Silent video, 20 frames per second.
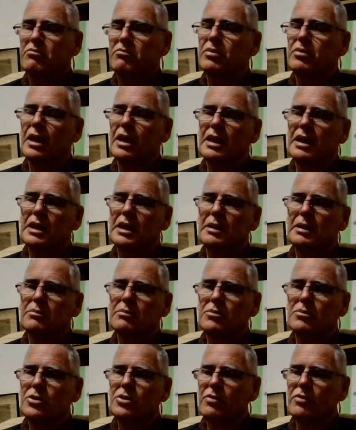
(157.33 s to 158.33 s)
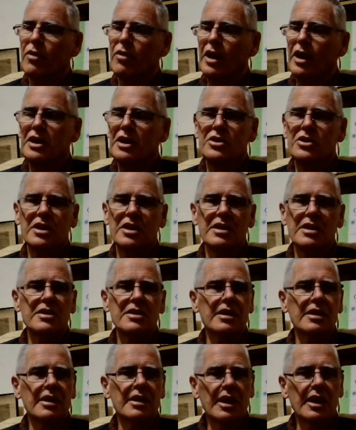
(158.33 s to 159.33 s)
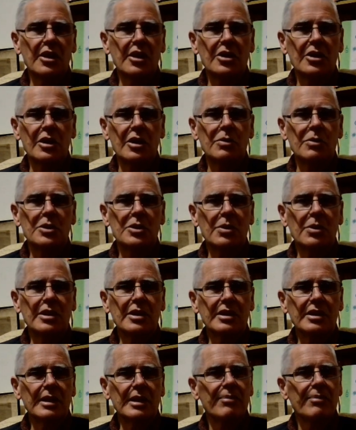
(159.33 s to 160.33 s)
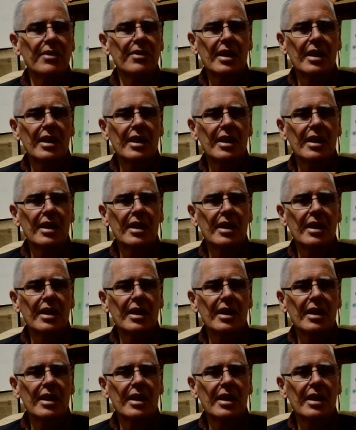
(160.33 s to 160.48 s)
fine gins. I don't know which one yet.